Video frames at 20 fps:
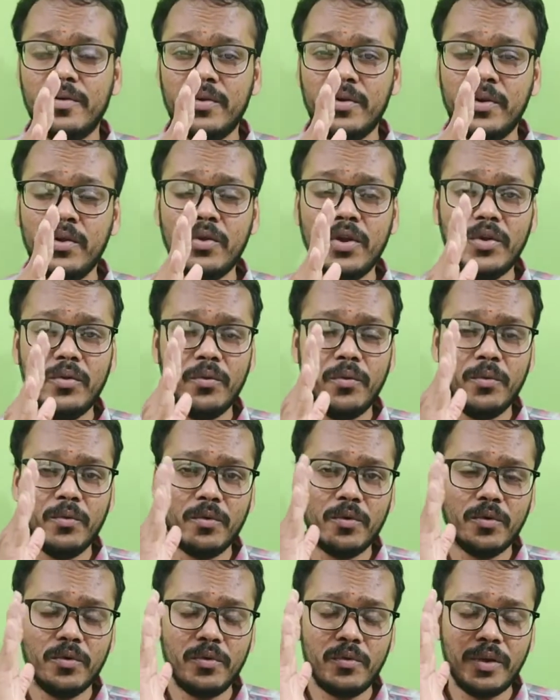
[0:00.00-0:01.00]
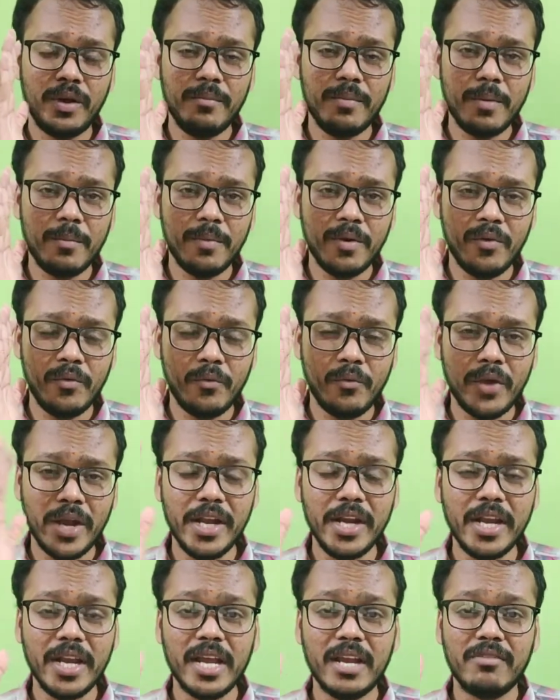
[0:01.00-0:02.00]
you need to remember
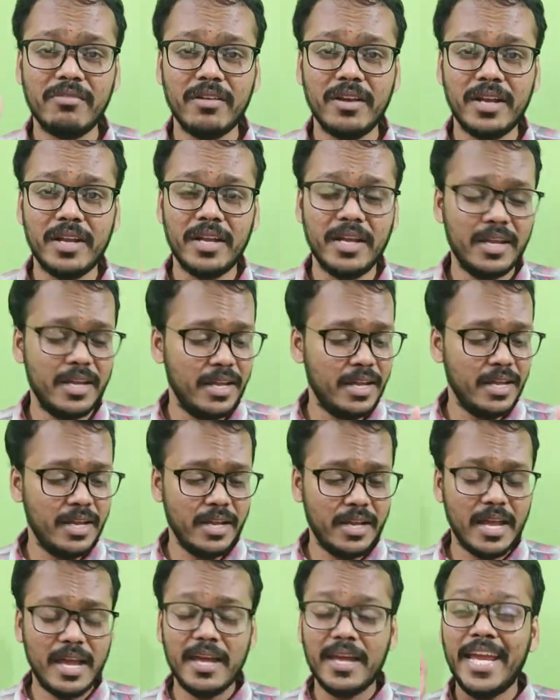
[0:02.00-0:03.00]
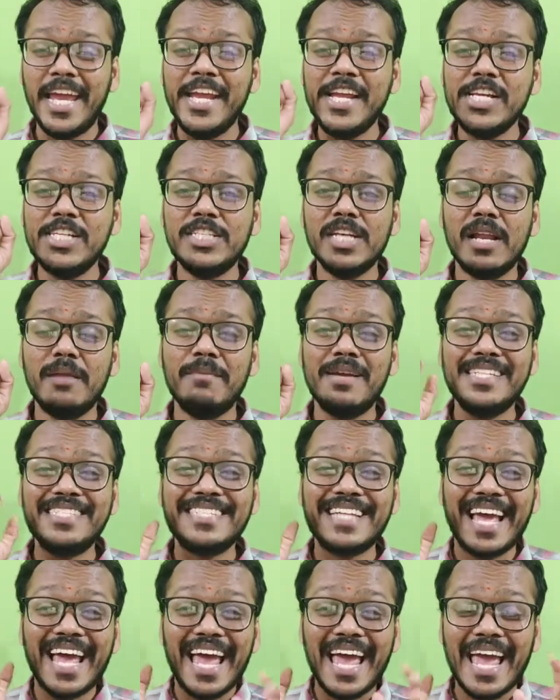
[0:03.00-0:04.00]
very carefully, initial
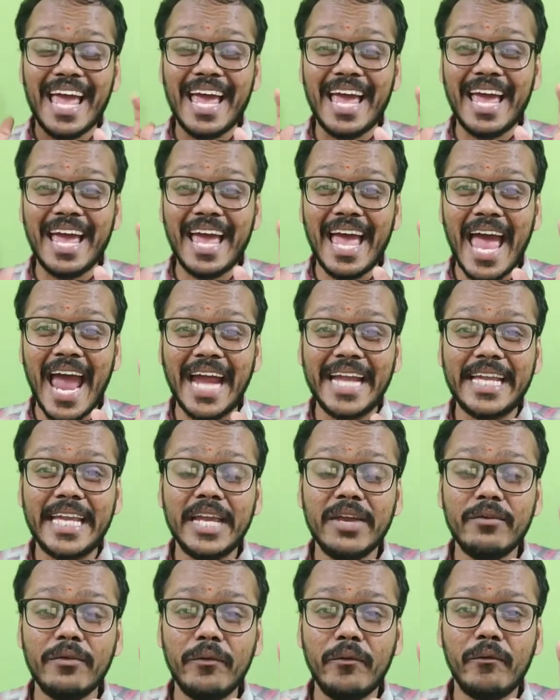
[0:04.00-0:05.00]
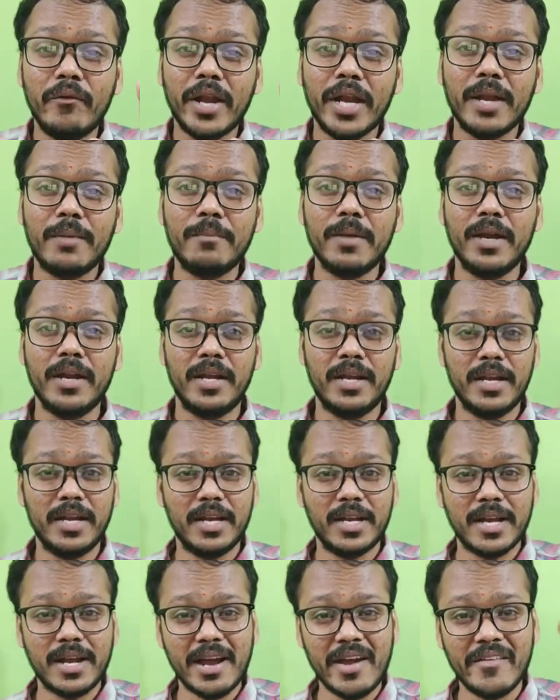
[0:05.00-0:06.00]
means active treatment.
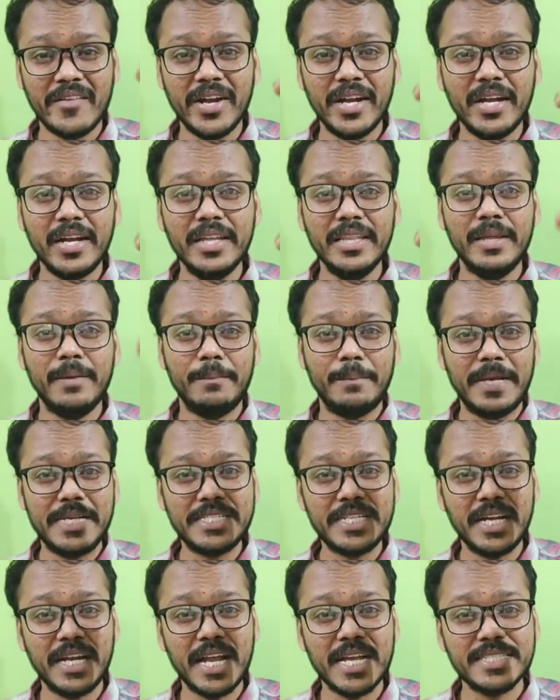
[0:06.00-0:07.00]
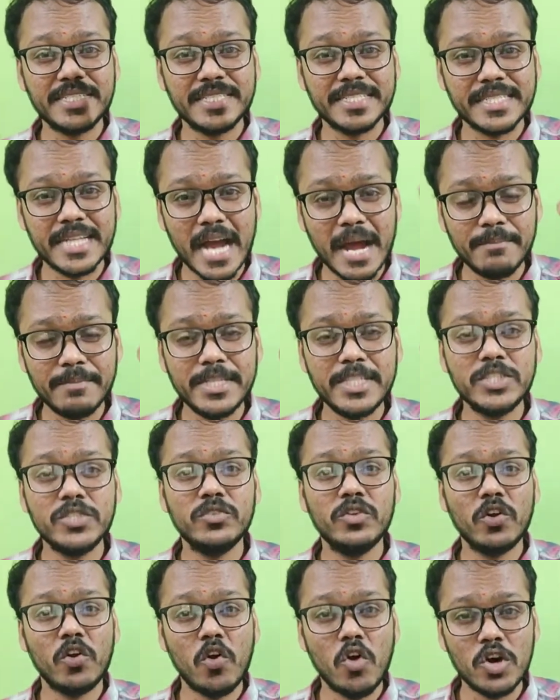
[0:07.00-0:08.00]
Currently, the patient has coming to
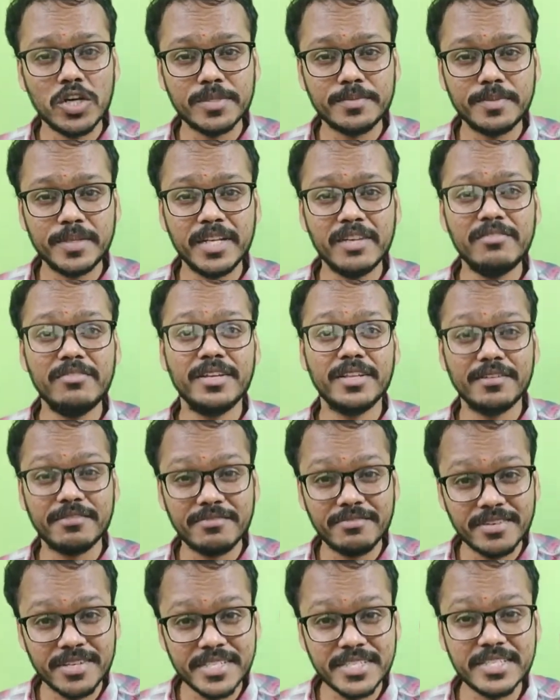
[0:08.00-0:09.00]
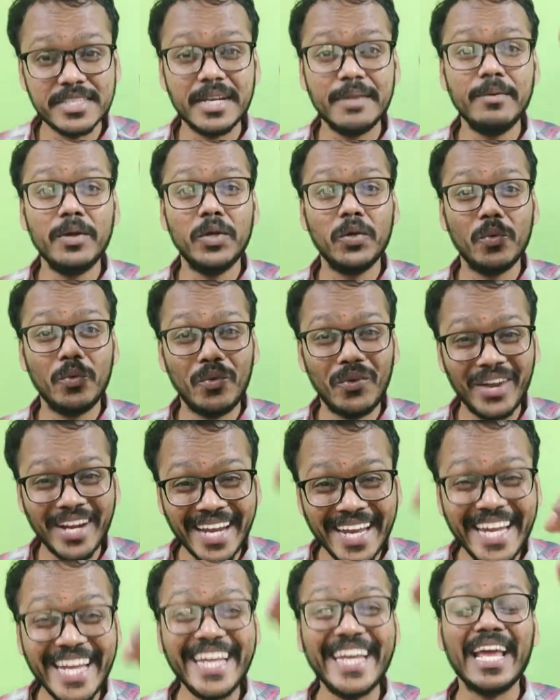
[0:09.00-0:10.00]
the hospital for the first time to
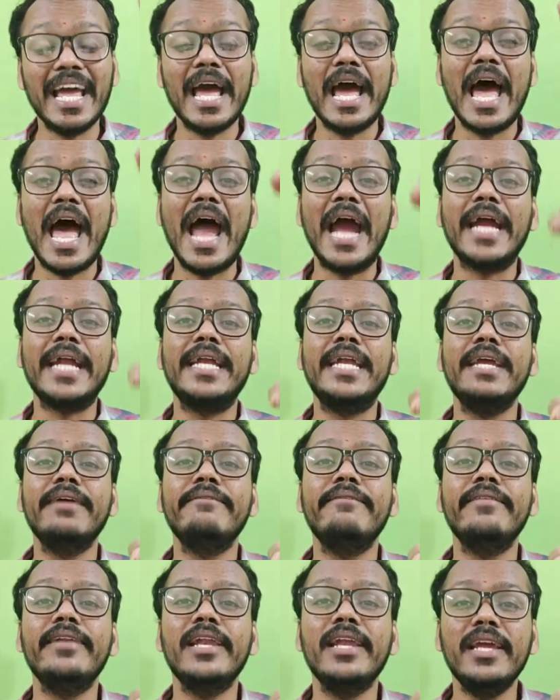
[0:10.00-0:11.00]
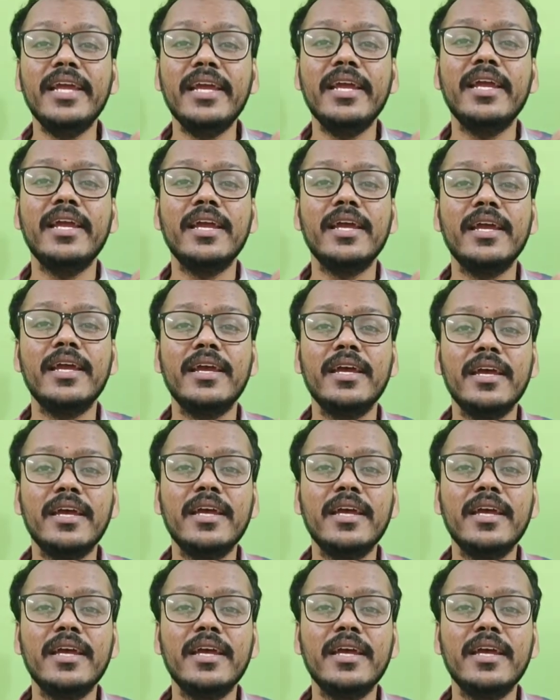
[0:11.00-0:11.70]
treat actively.